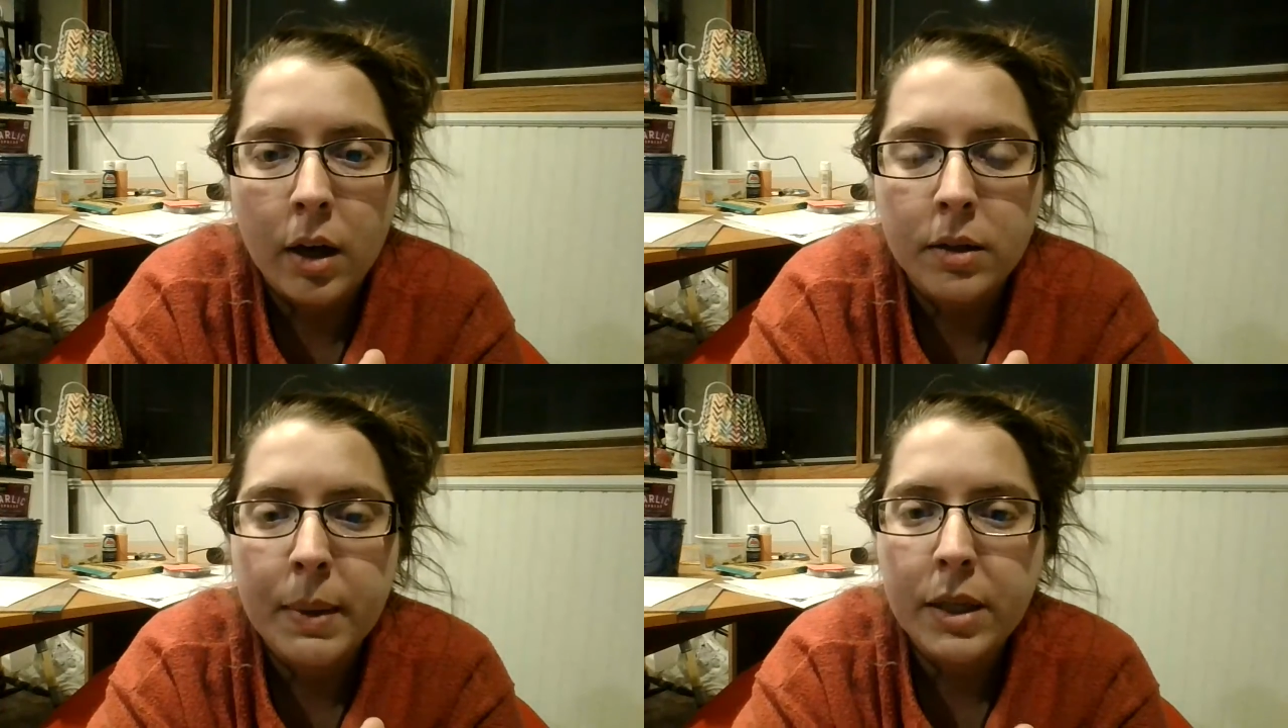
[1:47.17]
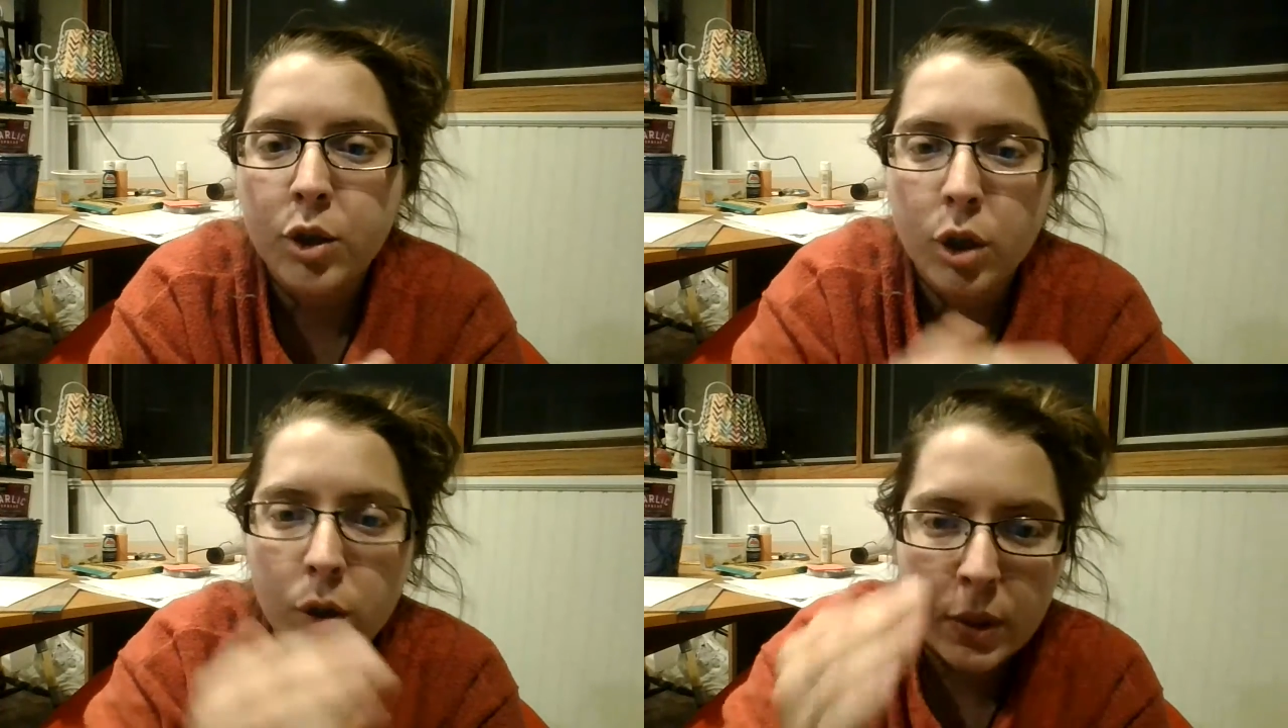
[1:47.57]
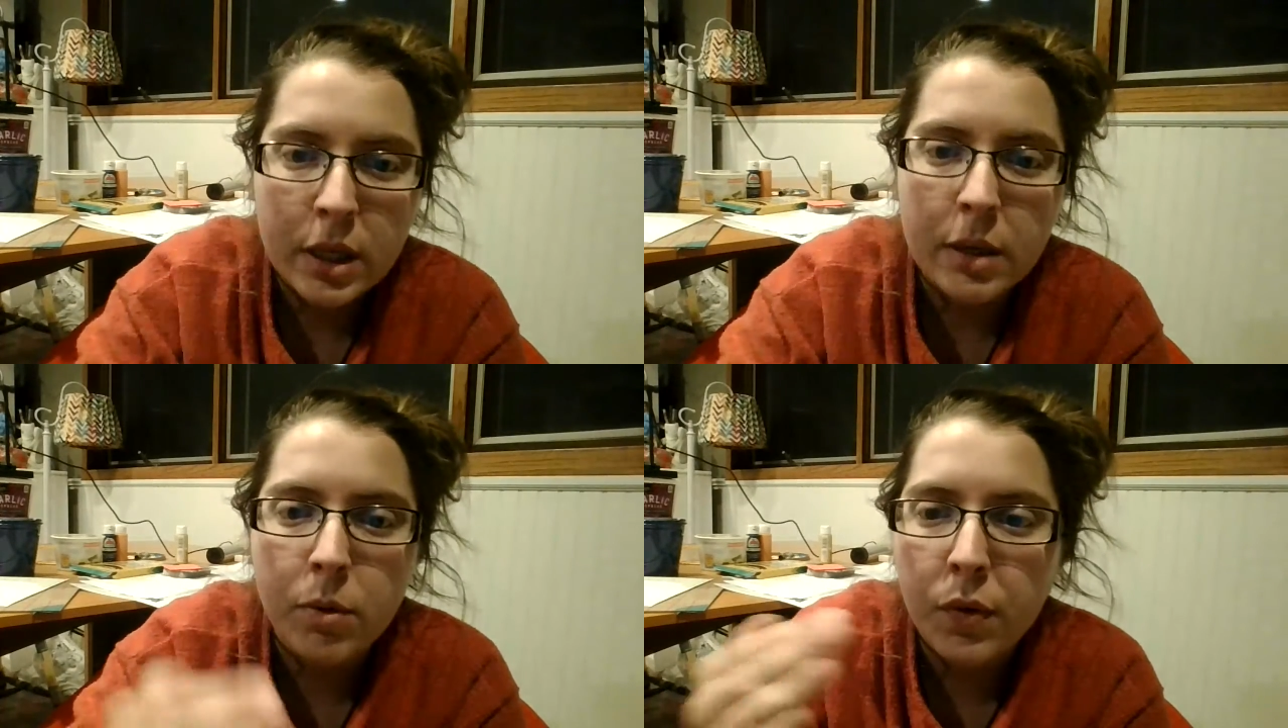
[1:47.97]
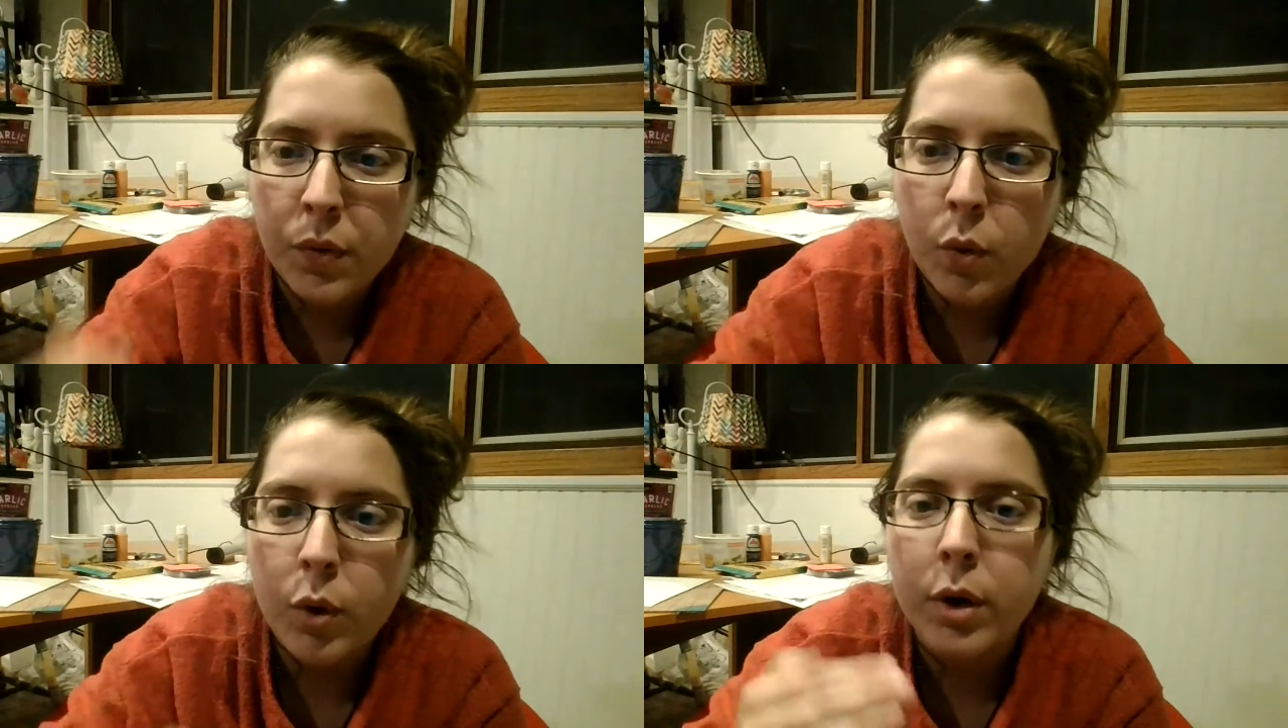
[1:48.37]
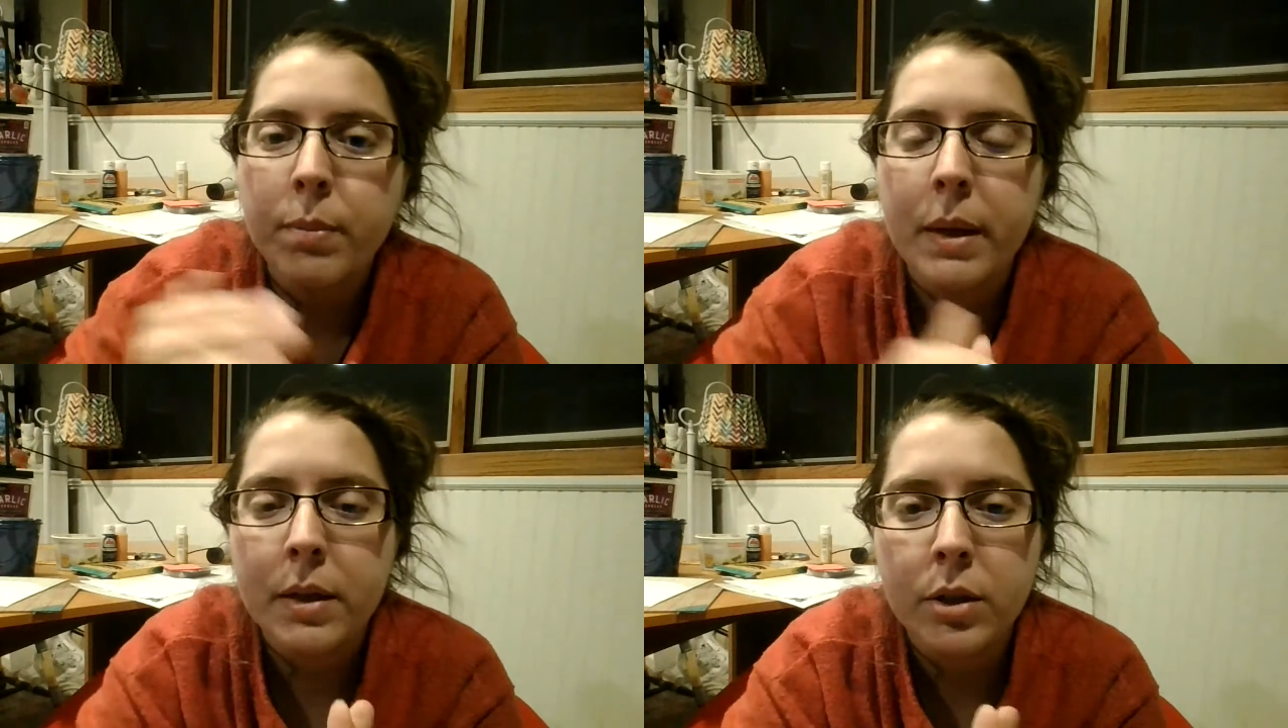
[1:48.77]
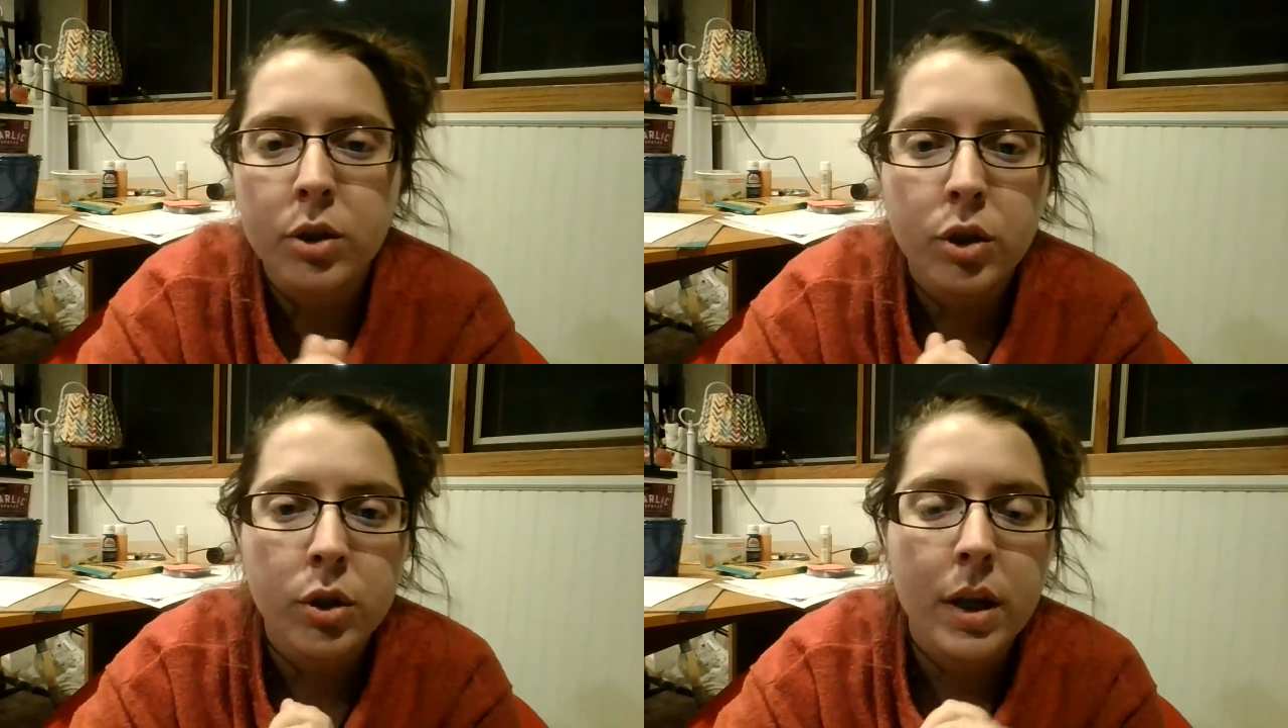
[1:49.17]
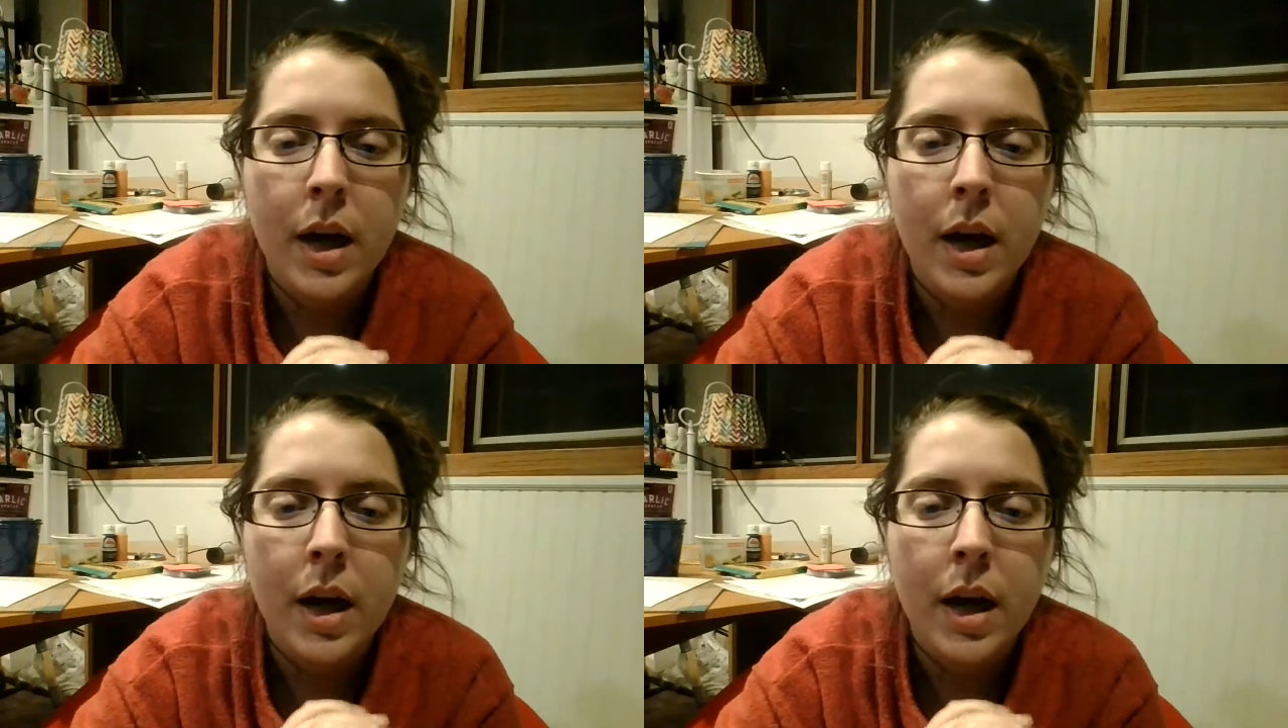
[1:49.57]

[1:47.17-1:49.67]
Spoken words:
making sure that we keep moving forward, making sure that